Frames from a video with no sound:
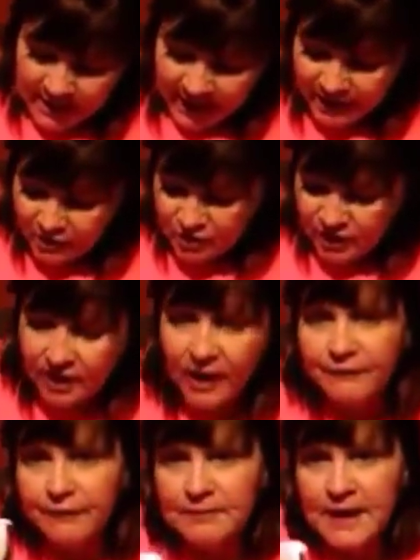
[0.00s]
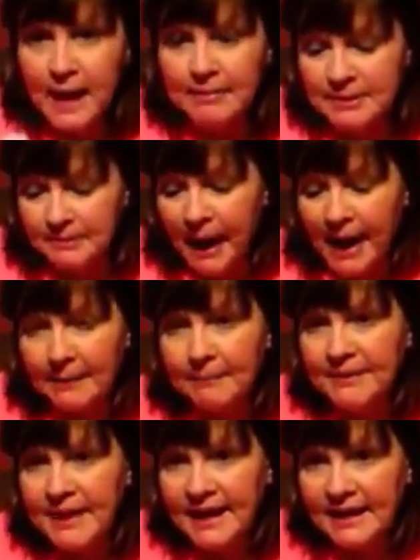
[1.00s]
And I usually cut from top to bottom,
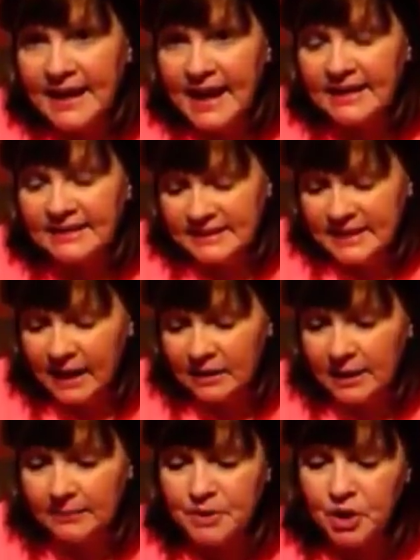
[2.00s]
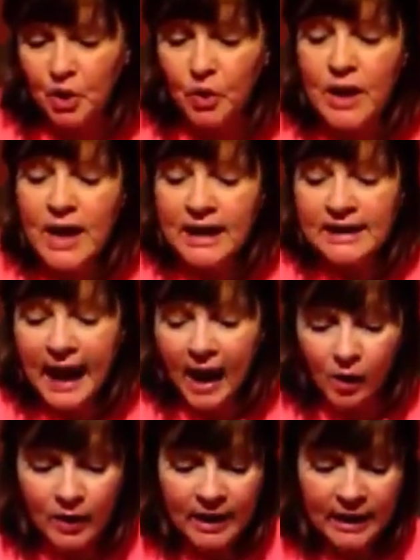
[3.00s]
but that again is entirely up to you.
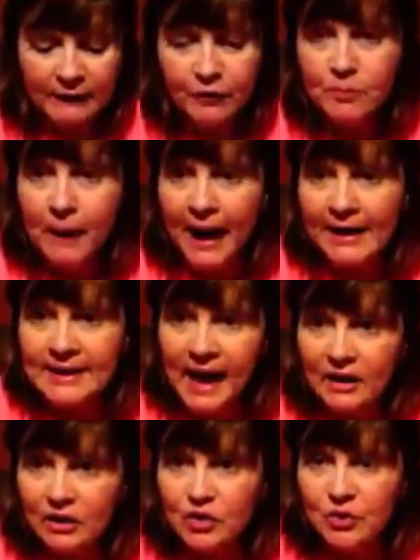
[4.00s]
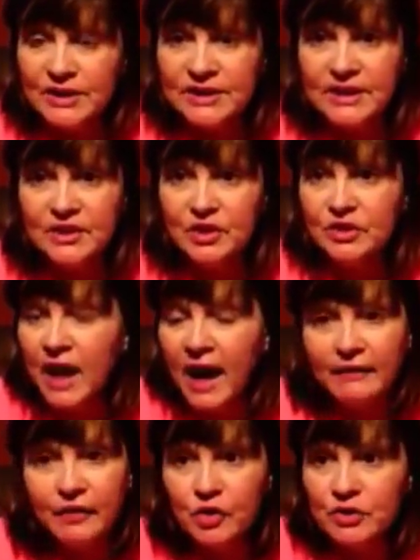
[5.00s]
Now, if you buy Dollar Tree scissors,
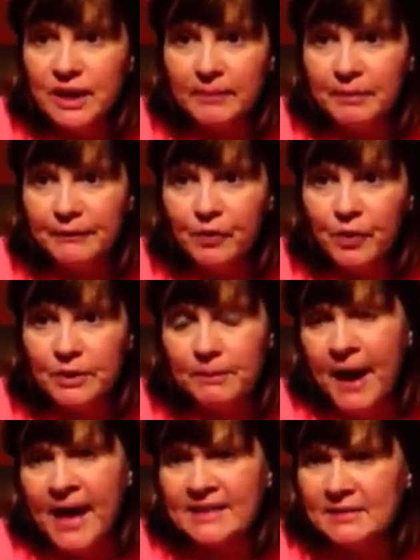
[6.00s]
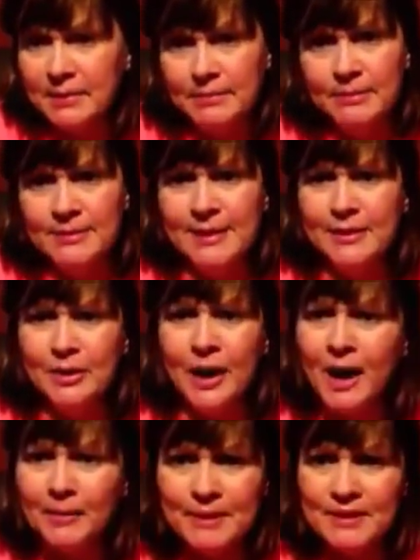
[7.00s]
I've used them before in the past, and people say they're
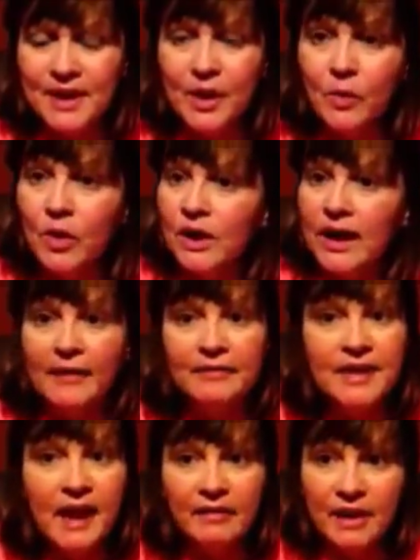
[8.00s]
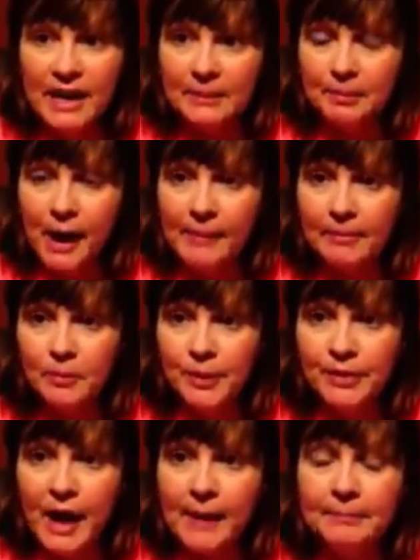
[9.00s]
garbage, they don't work. I've never had a problem
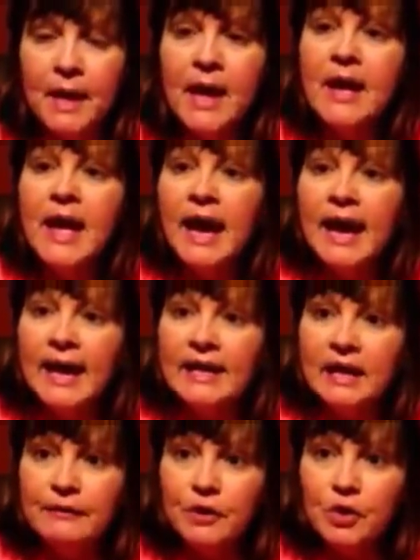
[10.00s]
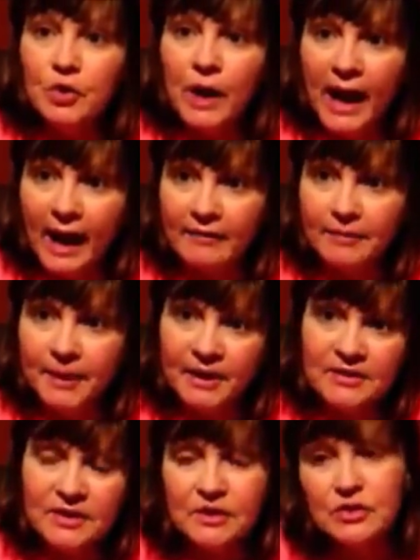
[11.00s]
with them. And if you have a
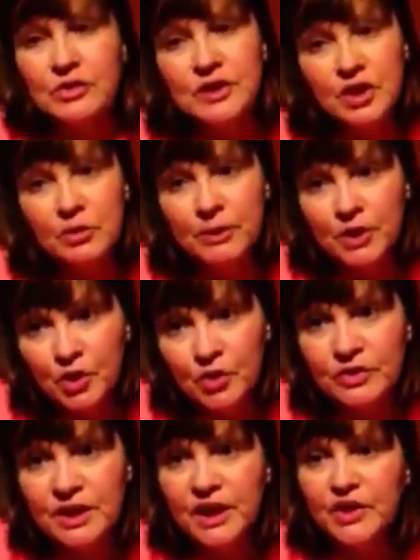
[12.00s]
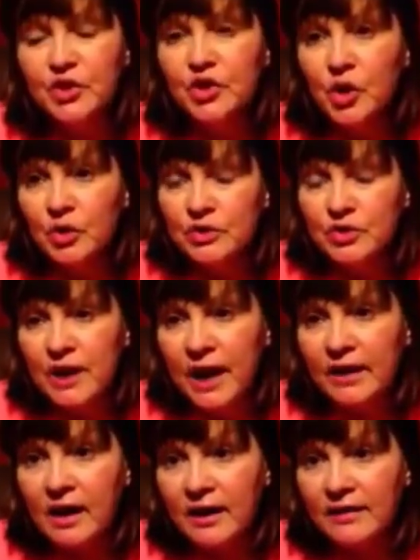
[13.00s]
pair of scissors that you've been using and you notice they're
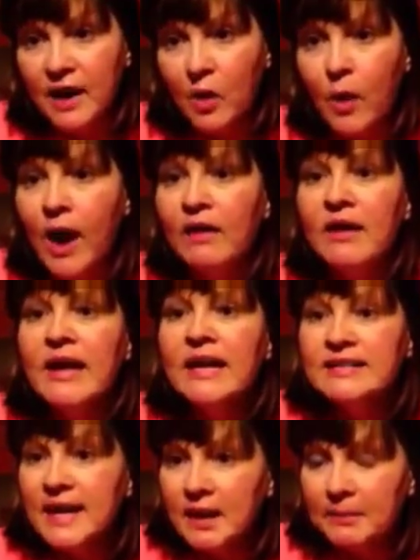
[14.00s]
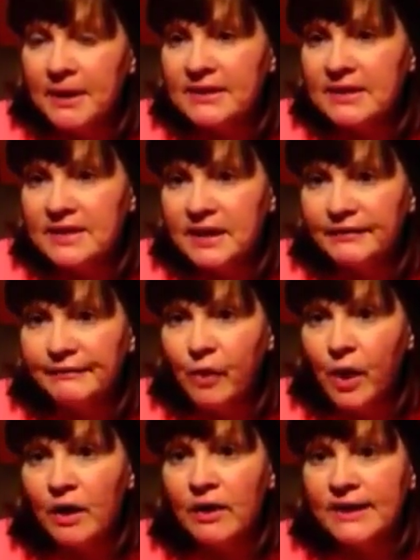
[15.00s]
not cutting that well, take a piece of tin
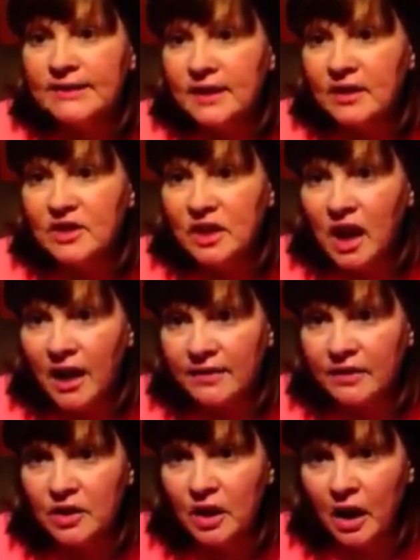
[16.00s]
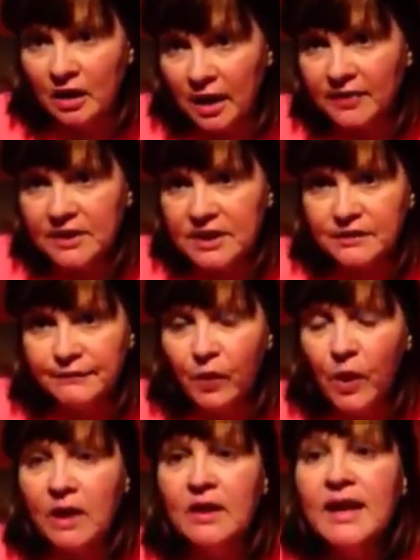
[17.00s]
foil and start to cut the tin
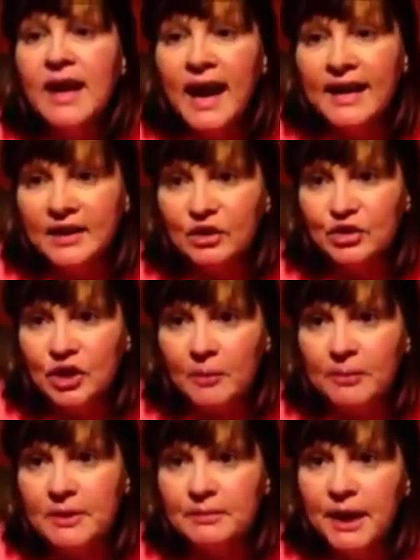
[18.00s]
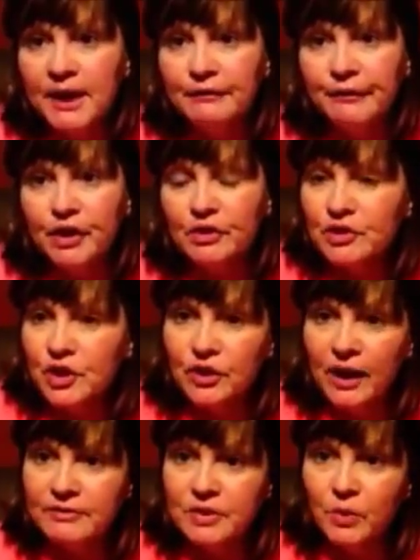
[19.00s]
foil, and it'll sharpen the blade for you, so you
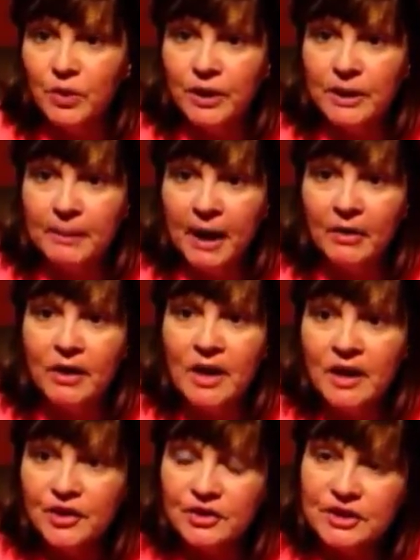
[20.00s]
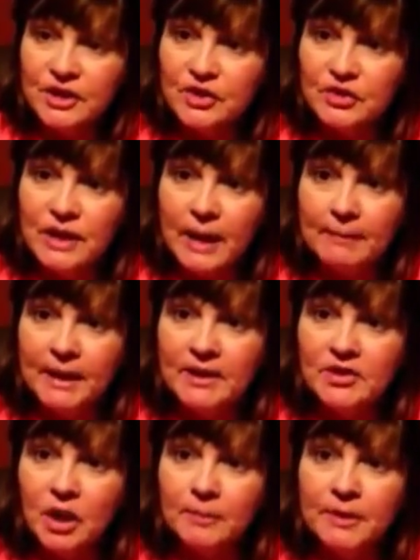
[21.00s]
don't have to worry about your scissors not
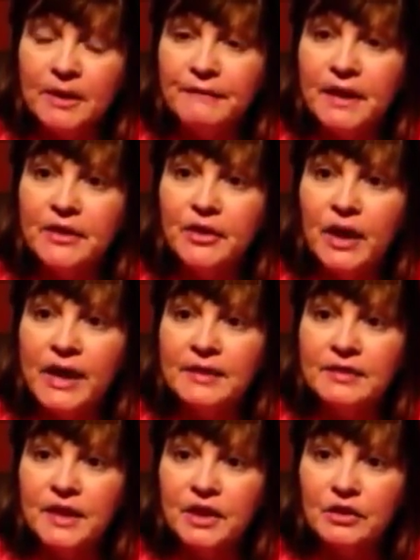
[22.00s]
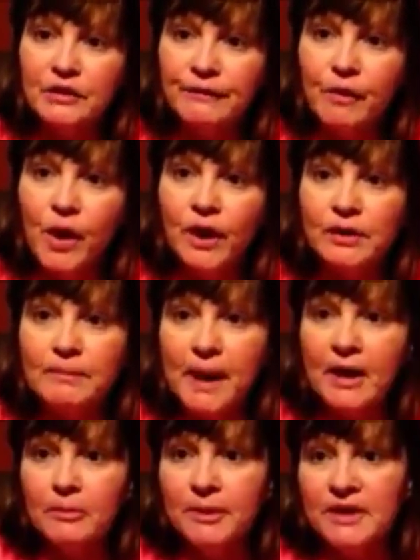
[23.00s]
being sharp enough either. And the thicker the foil, the
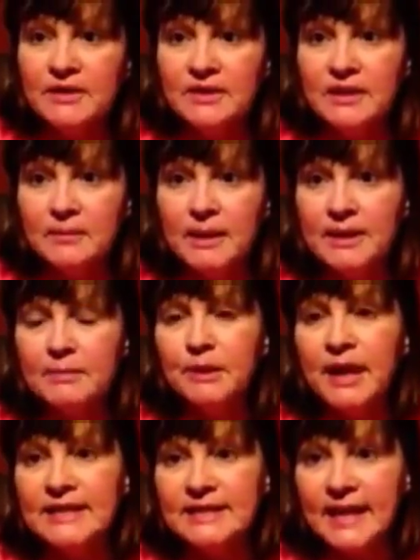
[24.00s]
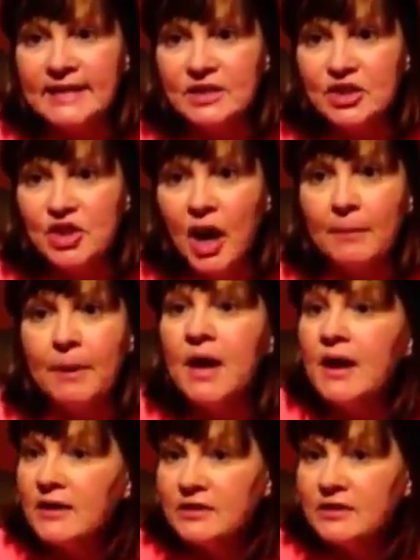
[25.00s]
better, because it's going to make the blades nice and sharp.